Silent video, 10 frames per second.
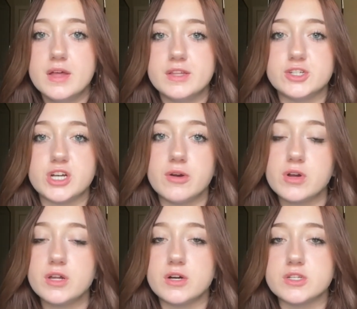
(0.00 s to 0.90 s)
This genre
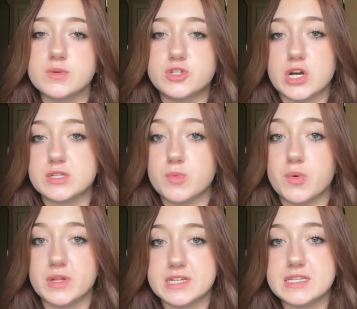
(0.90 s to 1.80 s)
can also address more
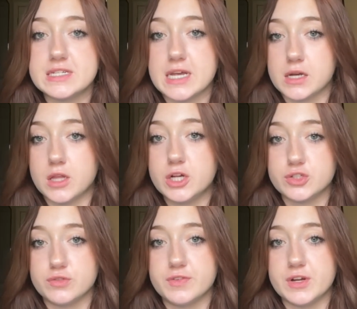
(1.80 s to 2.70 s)
realistic
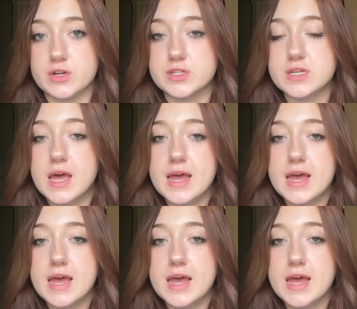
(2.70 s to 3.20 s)
psychological fears,